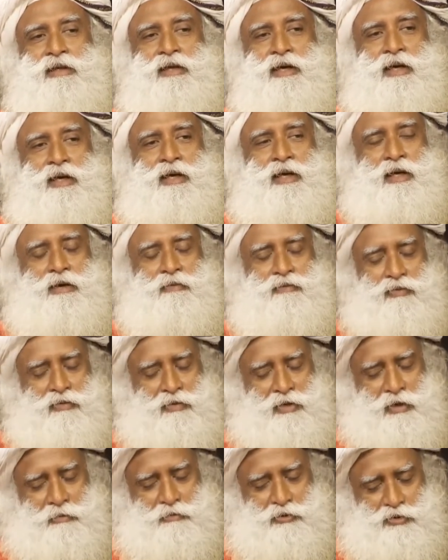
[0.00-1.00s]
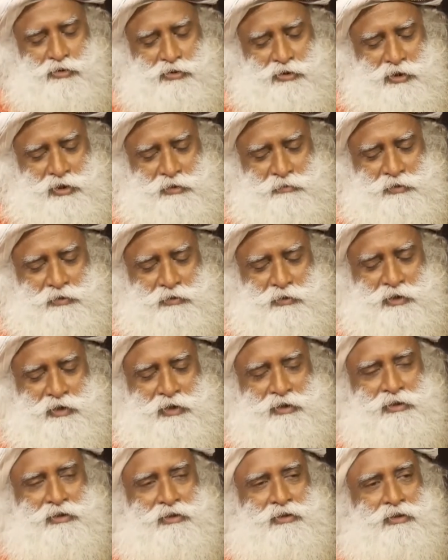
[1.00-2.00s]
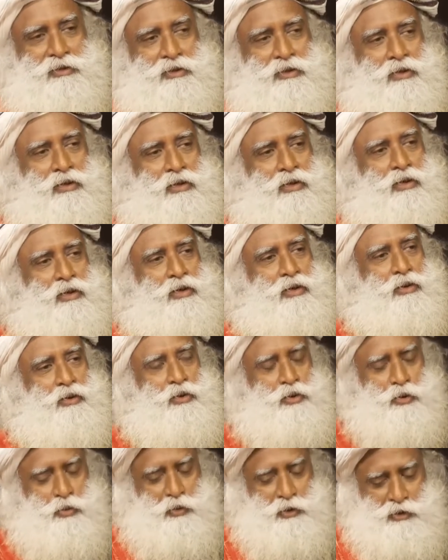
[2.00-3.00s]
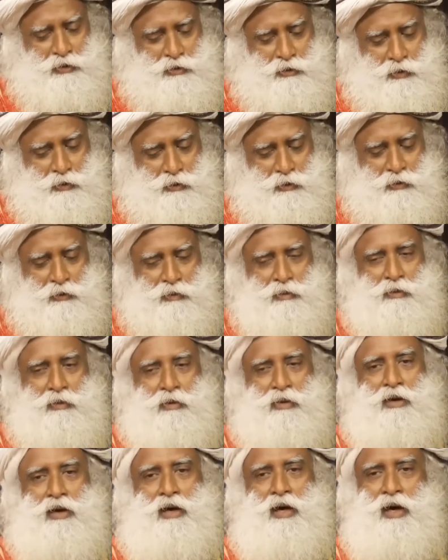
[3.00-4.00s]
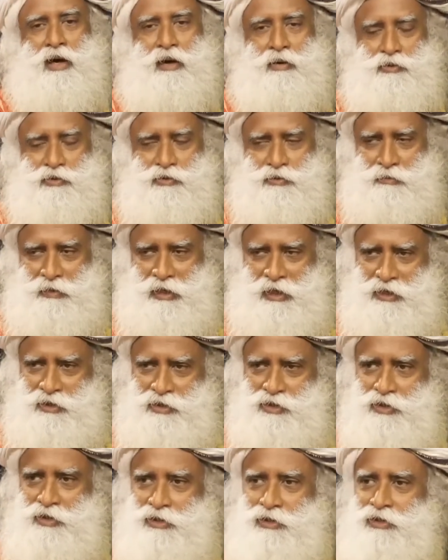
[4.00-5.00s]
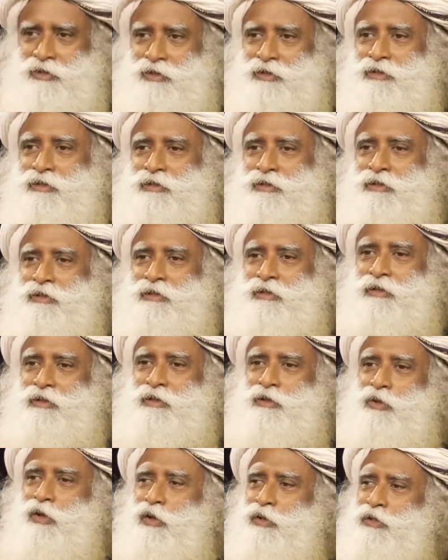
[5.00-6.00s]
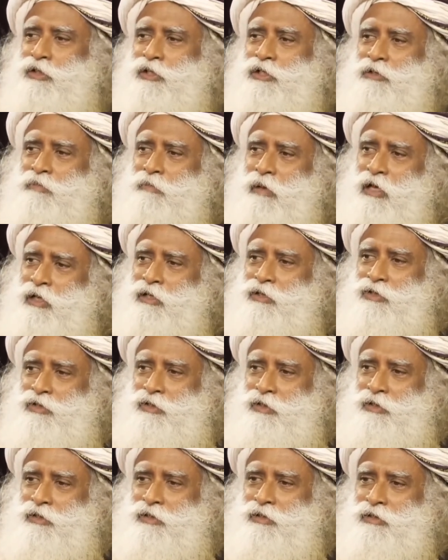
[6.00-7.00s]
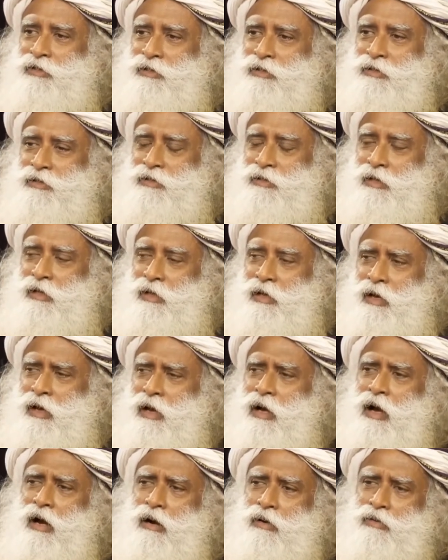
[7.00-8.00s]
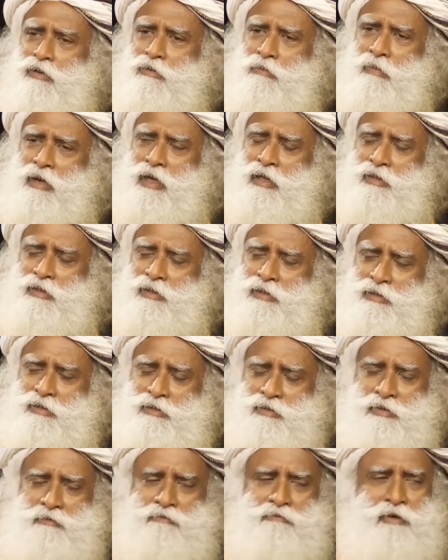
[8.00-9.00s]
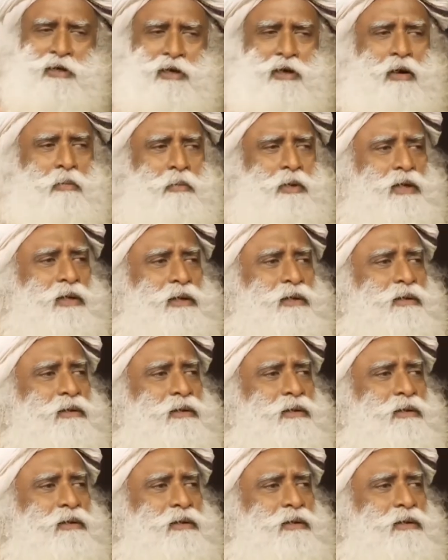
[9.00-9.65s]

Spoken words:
If you come to terms with it, you will know how to manage this, not just manage this, how to make this into a phenomenal